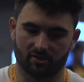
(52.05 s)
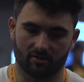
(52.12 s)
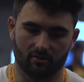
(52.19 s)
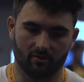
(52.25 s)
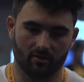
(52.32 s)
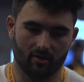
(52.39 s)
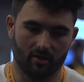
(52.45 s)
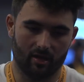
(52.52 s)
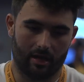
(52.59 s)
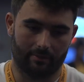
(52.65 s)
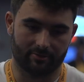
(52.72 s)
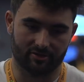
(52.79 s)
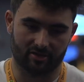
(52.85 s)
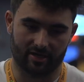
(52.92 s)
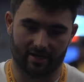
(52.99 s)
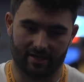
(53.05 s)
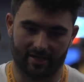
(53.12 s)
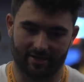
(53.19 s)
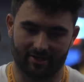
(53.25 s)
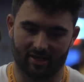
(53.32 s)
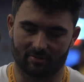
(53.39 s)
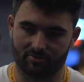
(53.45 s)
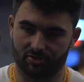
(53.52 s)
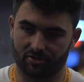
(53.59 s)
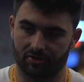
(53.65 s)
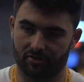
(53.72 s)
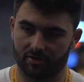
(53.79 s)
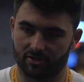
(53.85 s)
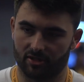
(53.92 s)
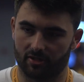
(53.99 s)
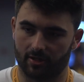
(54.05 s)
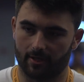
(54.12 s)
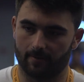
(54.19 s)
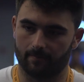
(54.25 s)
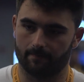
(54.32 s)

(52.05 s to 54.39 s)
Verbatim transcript: So I'm just glad I had the opportunity to show